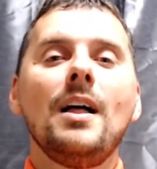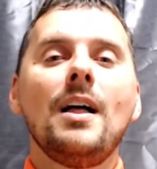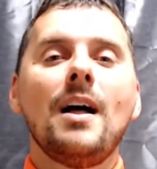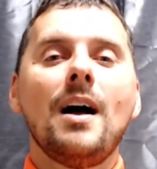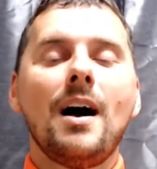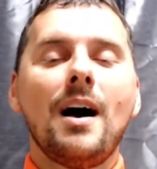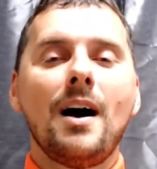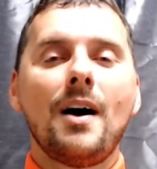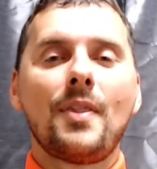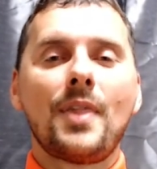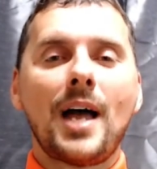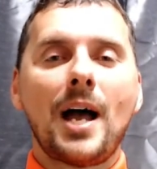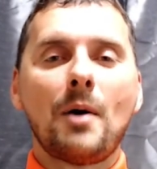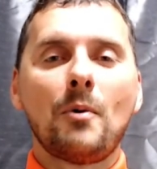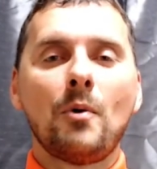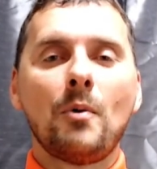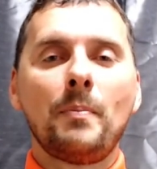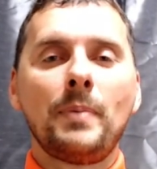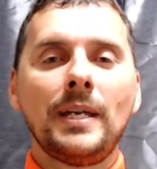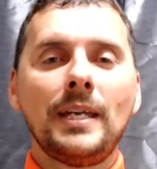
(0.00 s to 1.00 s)
that will
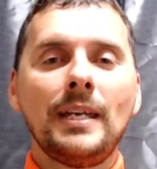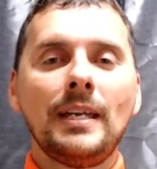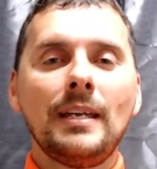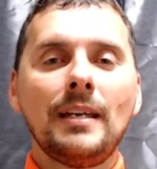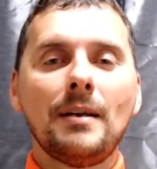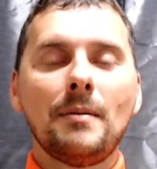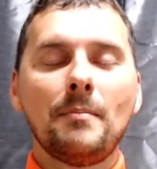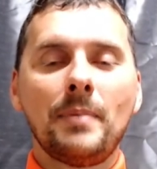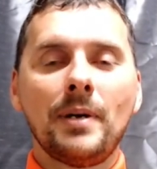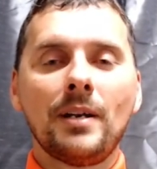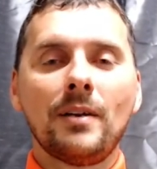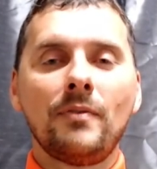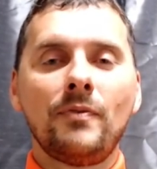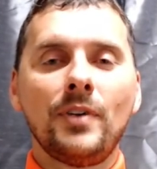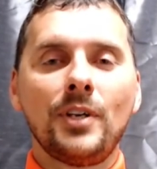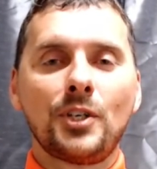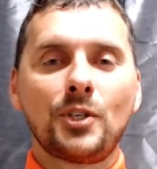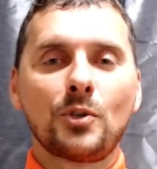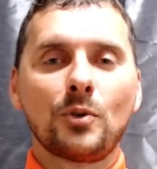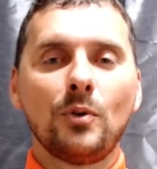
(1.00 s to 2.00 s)
be
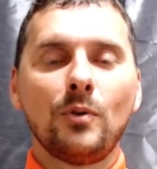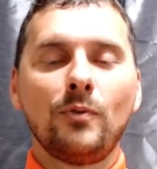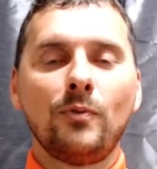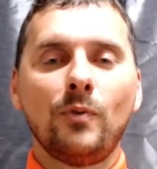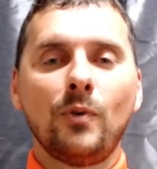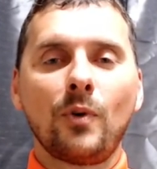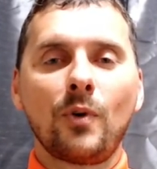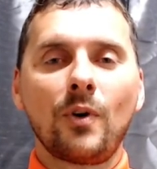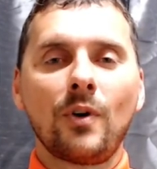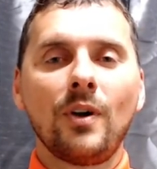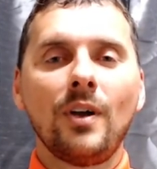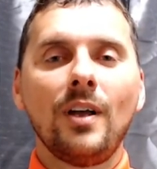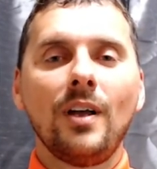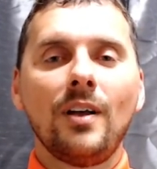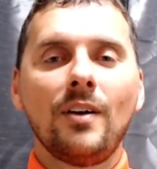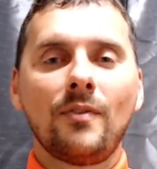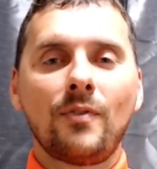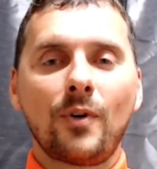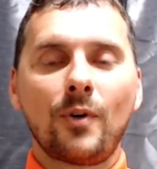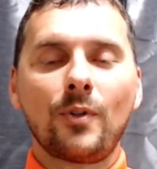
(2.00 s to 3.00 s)
beneficial for
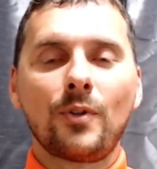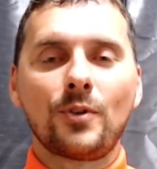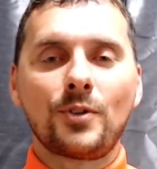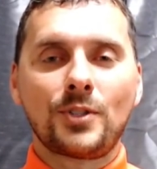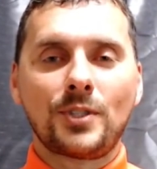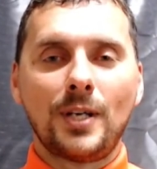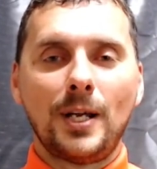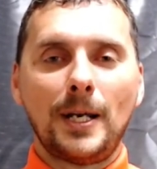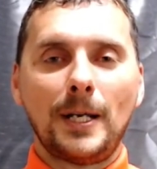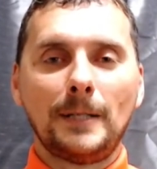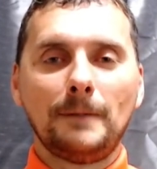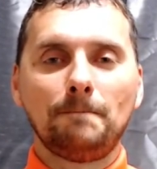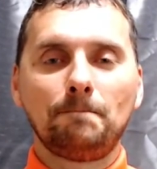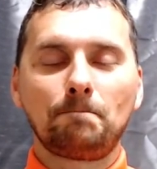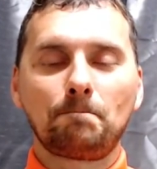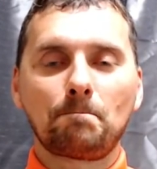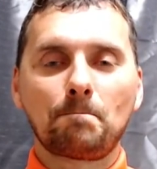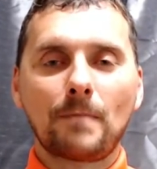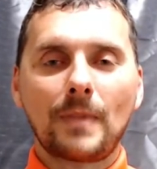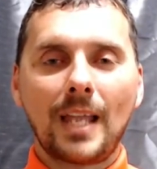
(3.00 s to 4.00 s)
further study.
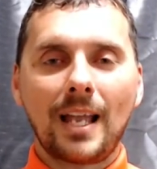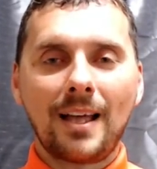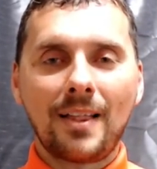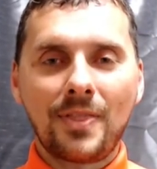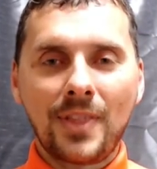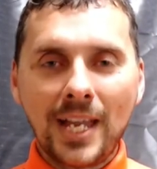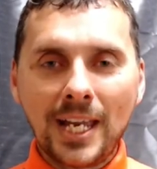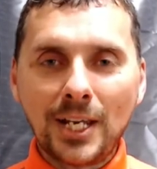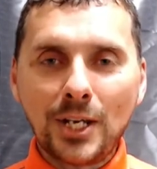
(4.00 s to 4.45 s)
Thank you